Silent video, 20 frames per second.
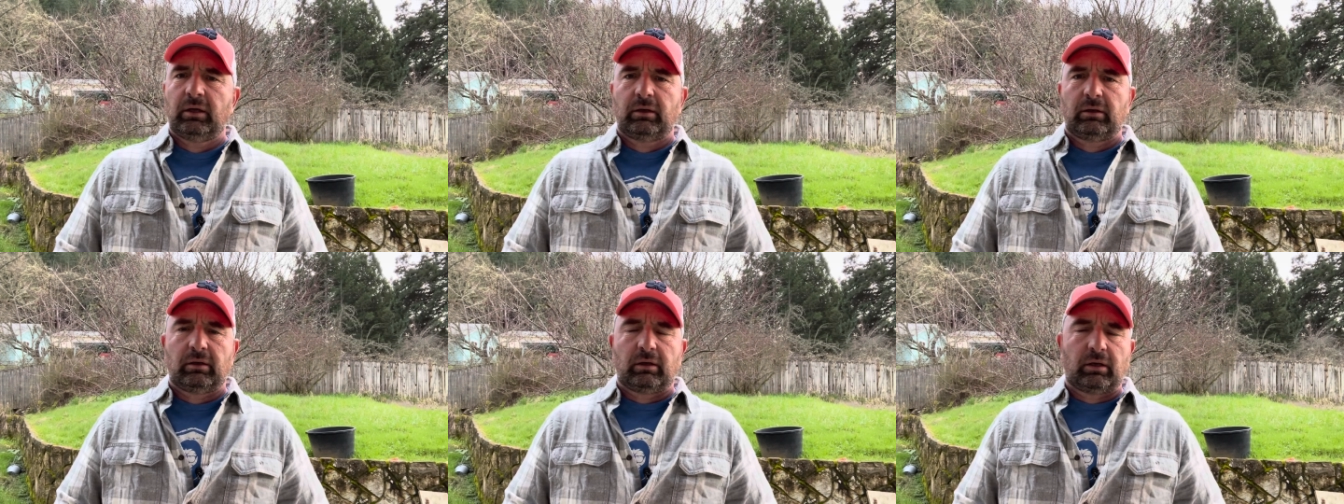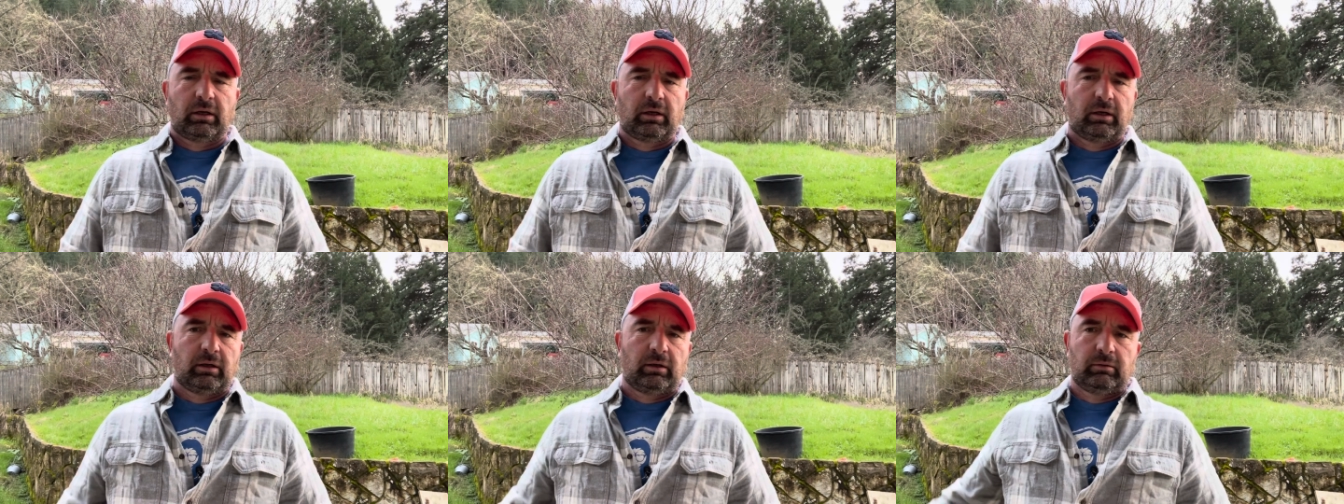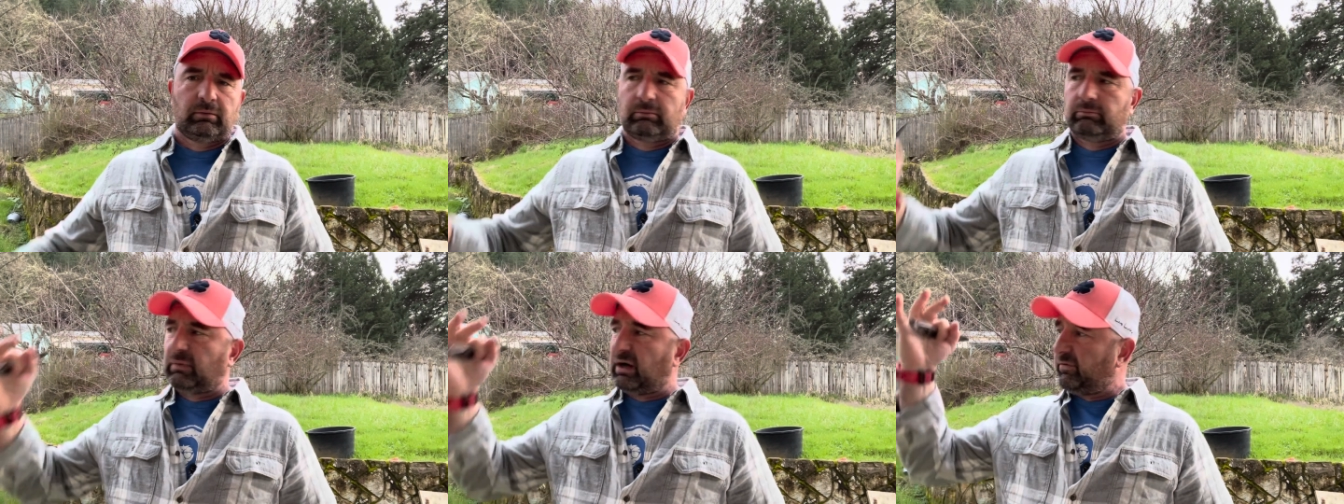
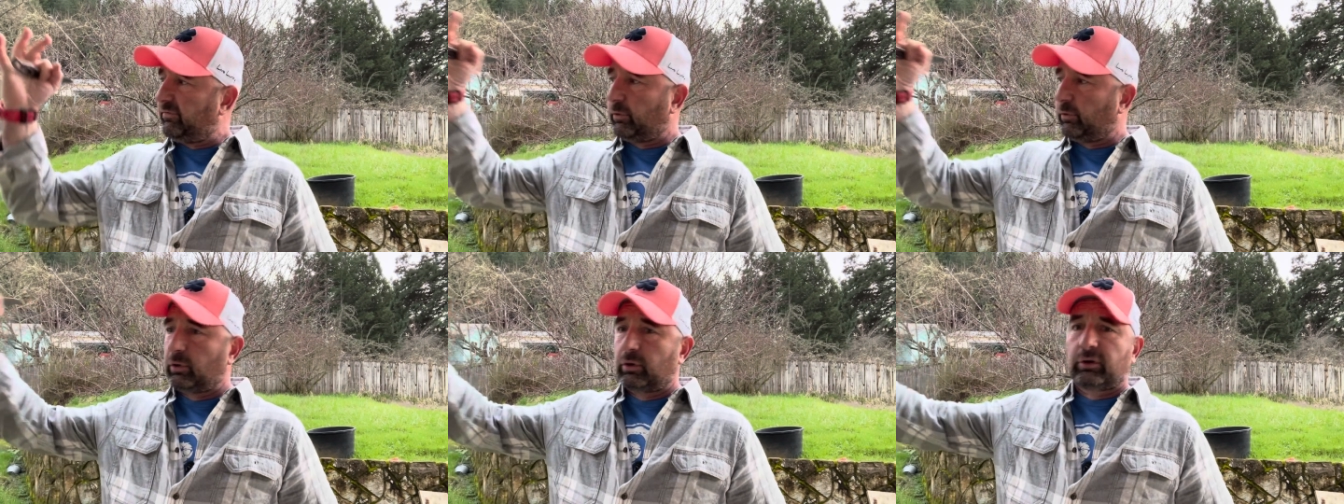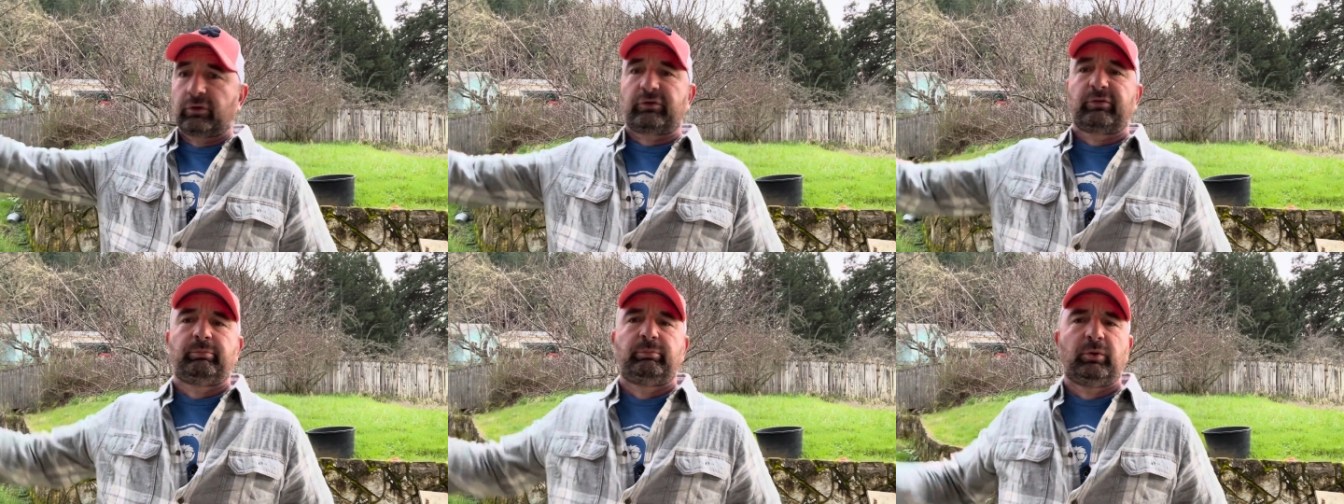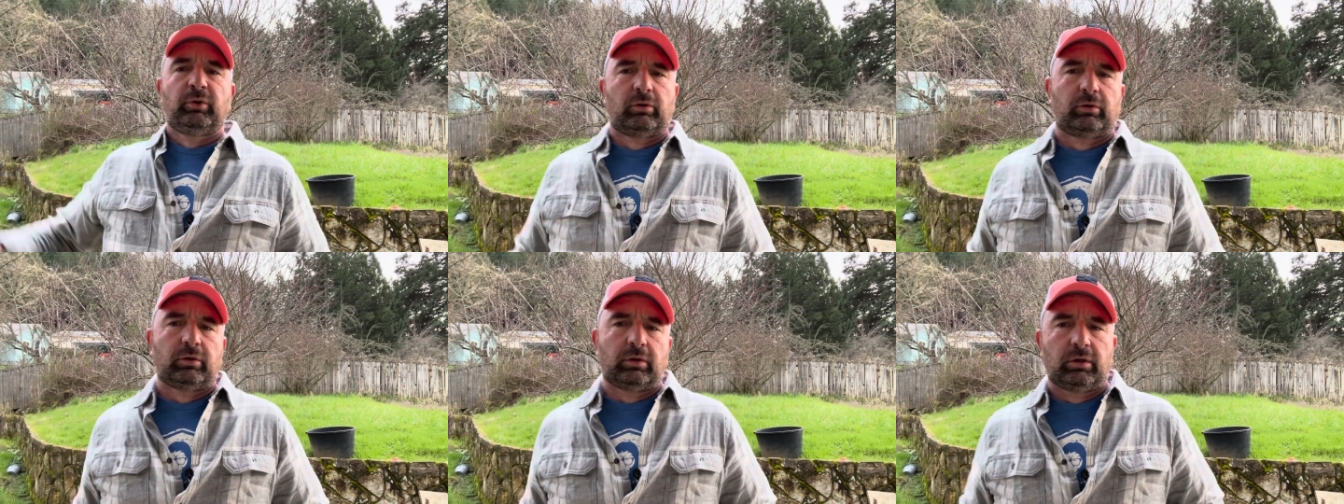My Ford
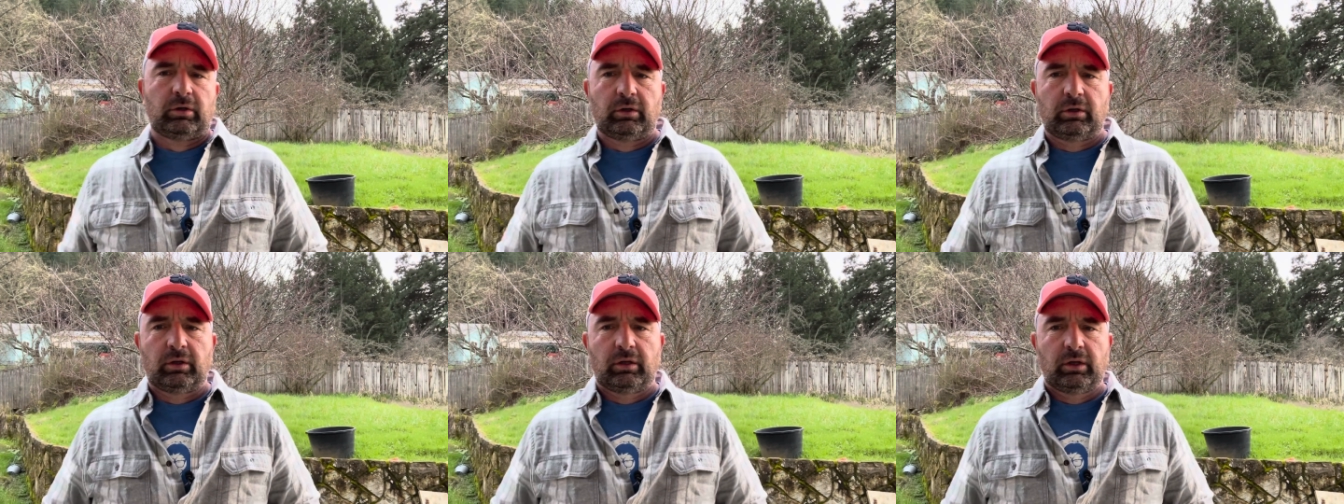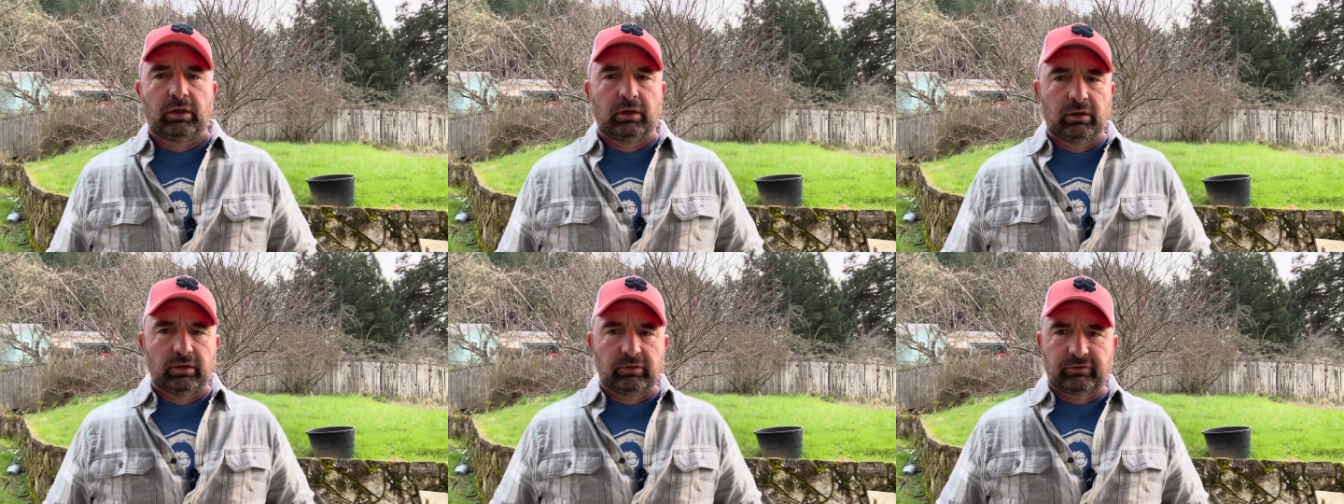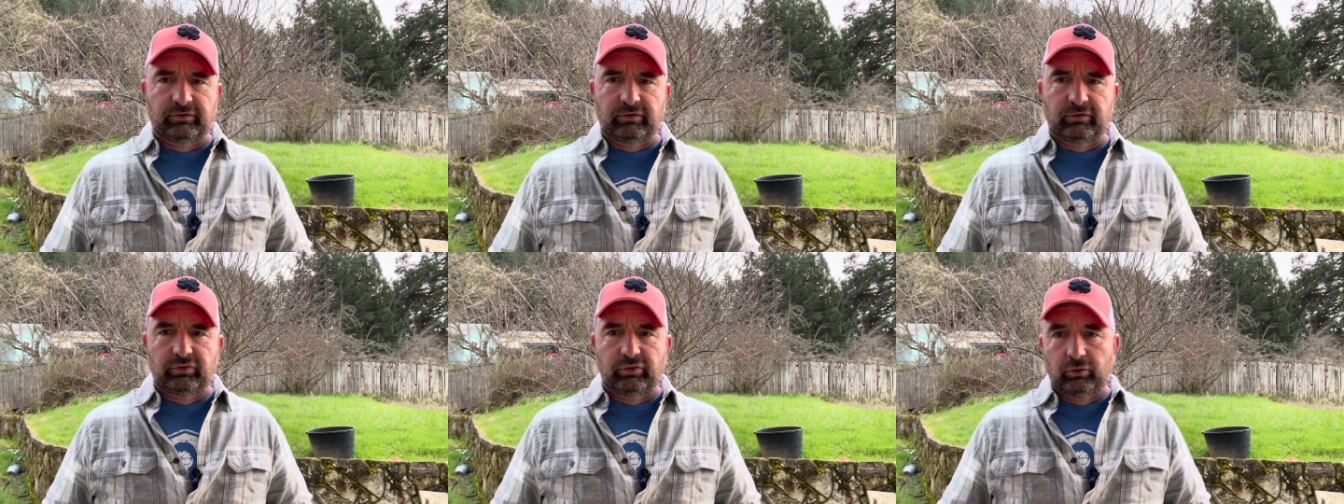Explorer
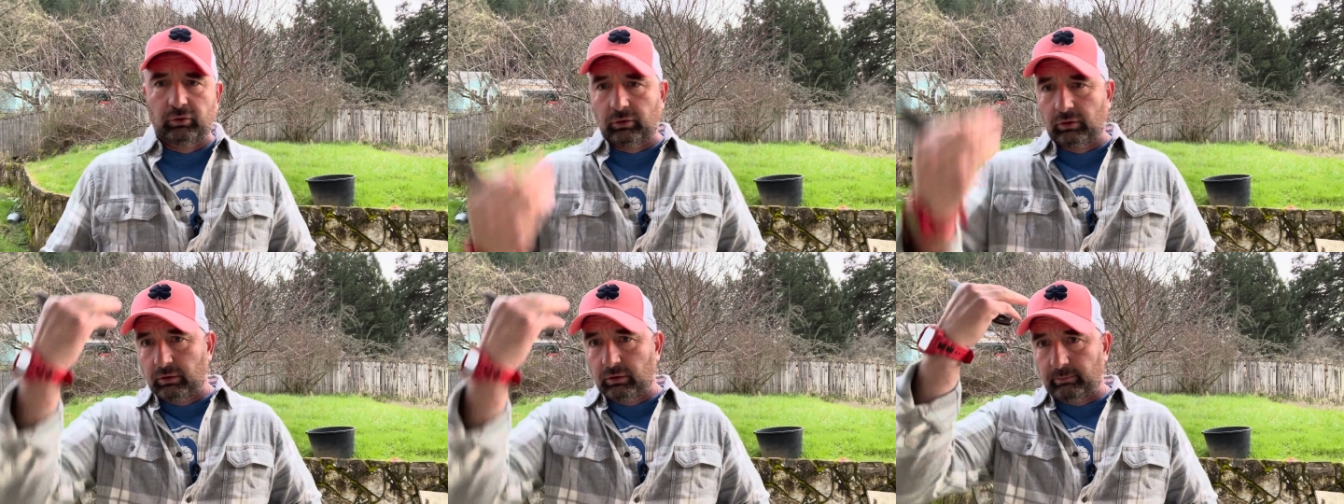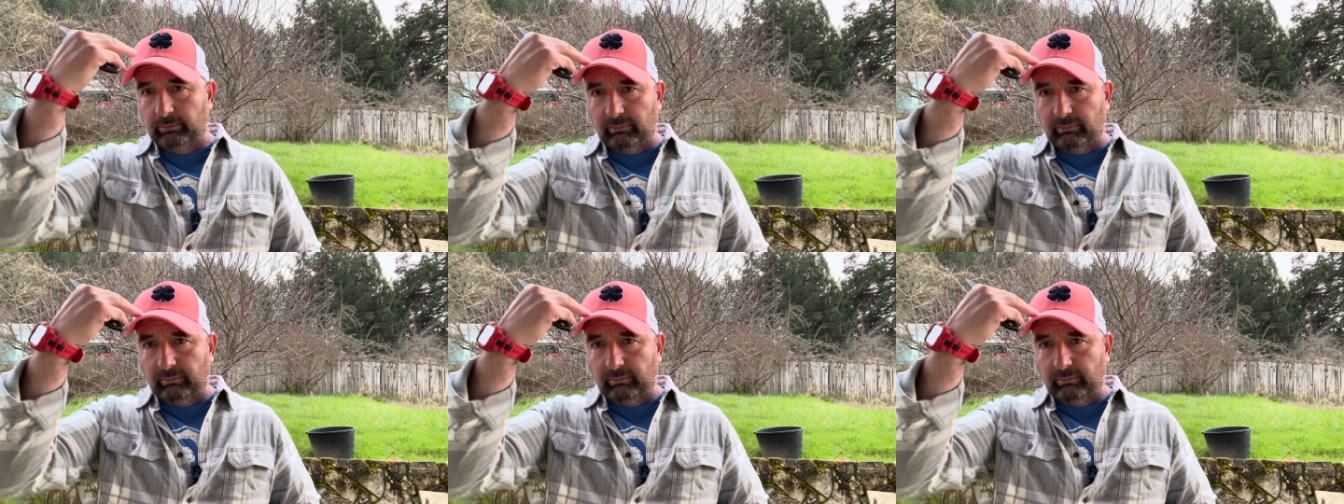is a tool.